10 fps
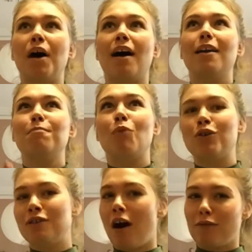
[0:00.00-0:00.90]
but
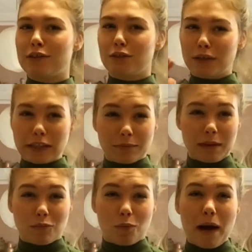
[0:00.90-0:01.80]
modern ovens are a
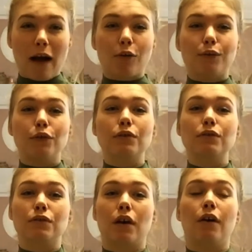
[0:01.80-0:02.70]
little bit more
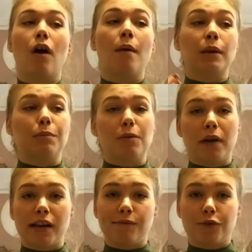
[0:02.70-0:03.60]
powerful, so I'm going to
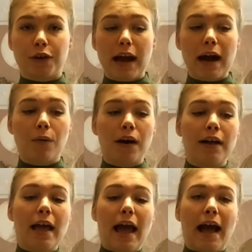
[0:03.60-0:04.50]
put mine in for an
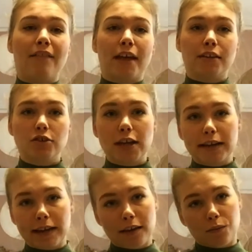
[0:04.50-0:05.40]
hour and then
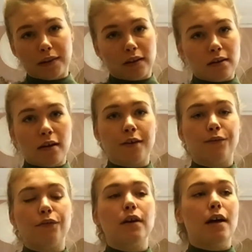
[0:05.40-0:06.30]
check it with a
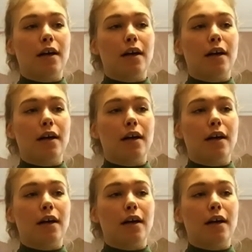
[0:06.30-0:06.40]
knife